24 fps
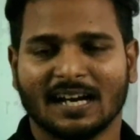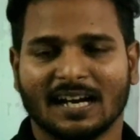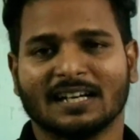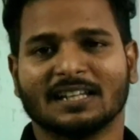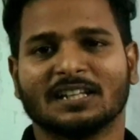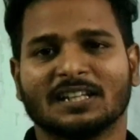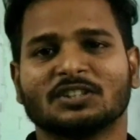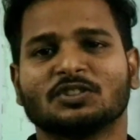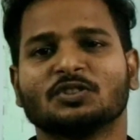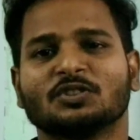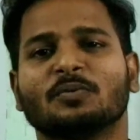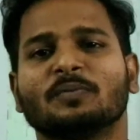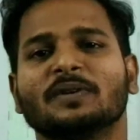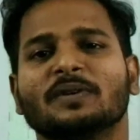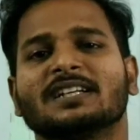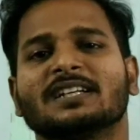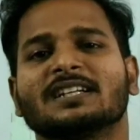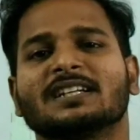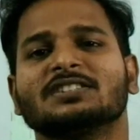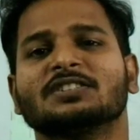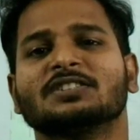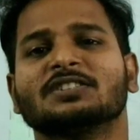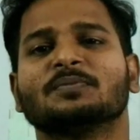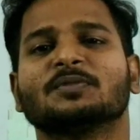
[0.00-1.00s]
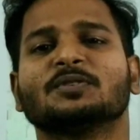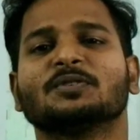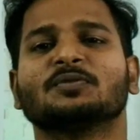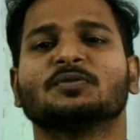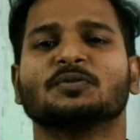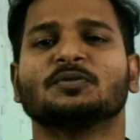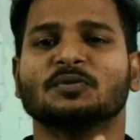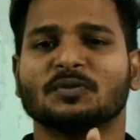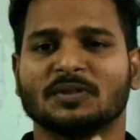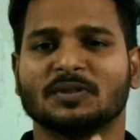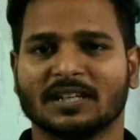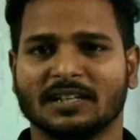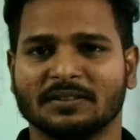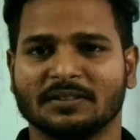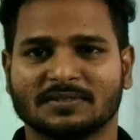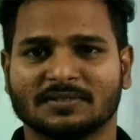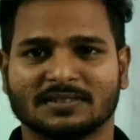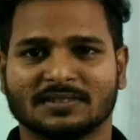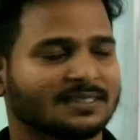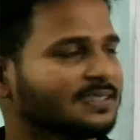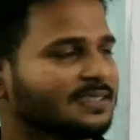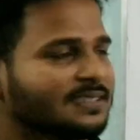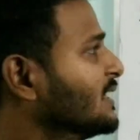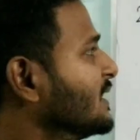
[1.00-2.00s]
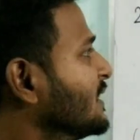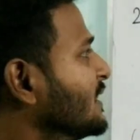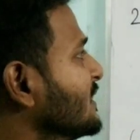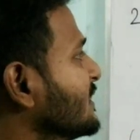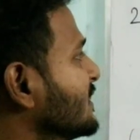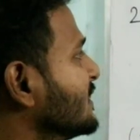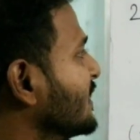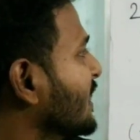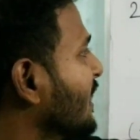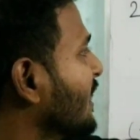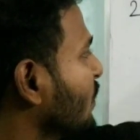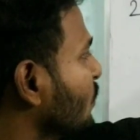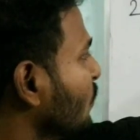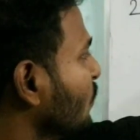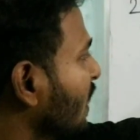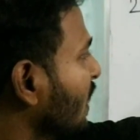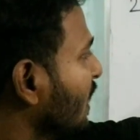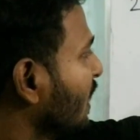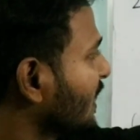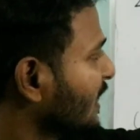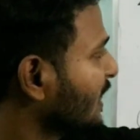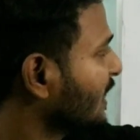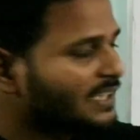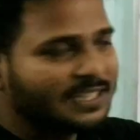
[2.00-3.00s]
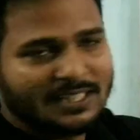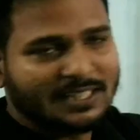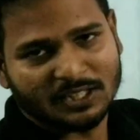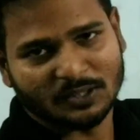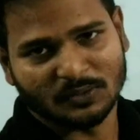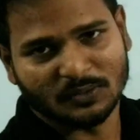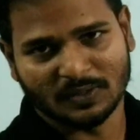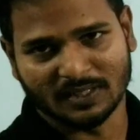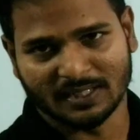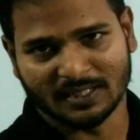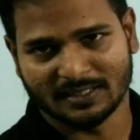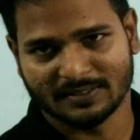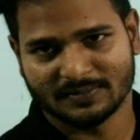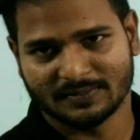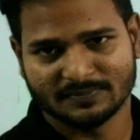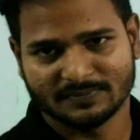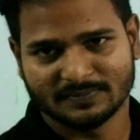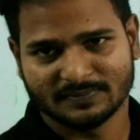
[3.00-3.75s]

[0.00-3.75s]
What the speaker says: And the geometry is up to two types, that is regular and irregular.